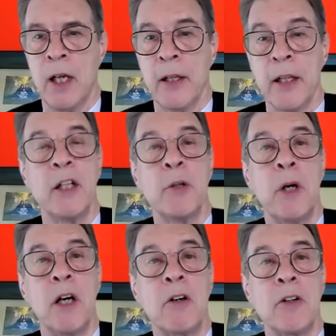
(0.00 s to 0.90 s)
Then
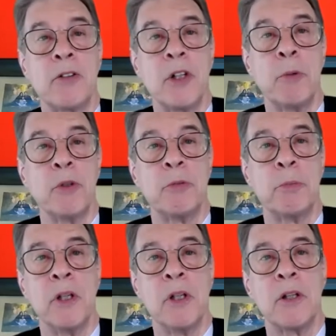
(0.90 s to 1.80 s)
democracy was
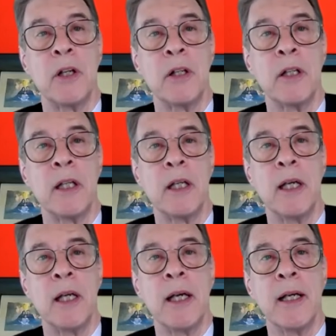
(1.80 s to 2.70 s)
built on the
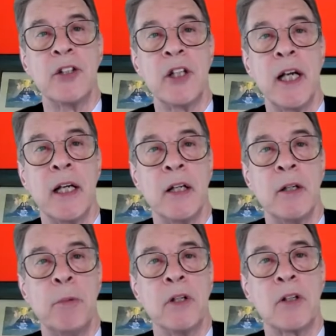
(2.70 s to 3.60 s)

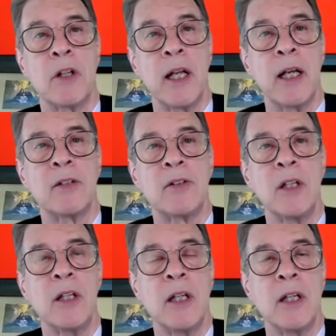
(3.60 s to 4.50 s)
educated middle class
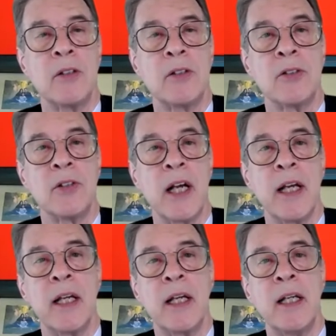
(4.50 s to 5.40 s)

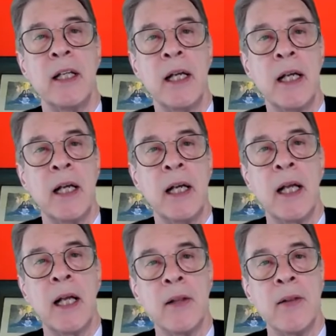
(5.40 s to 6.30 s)
society
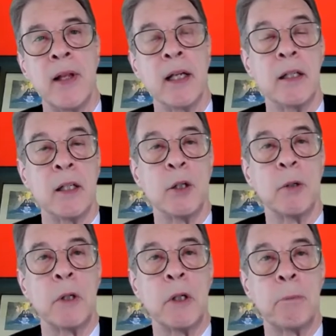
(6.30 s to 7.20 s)
that
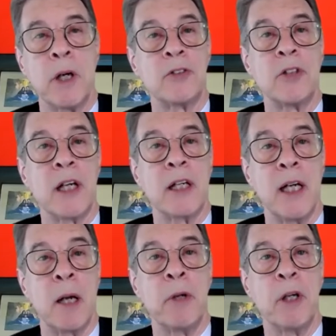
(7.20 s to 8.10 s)
Parks
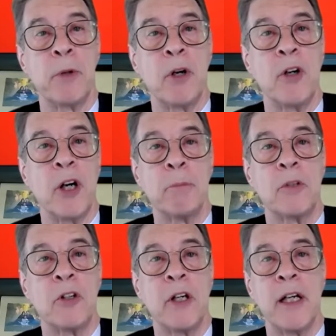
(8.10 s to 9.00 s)
Economic Program
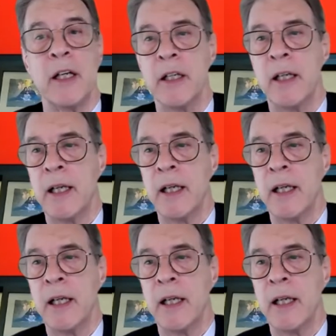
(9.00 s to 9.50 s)
created.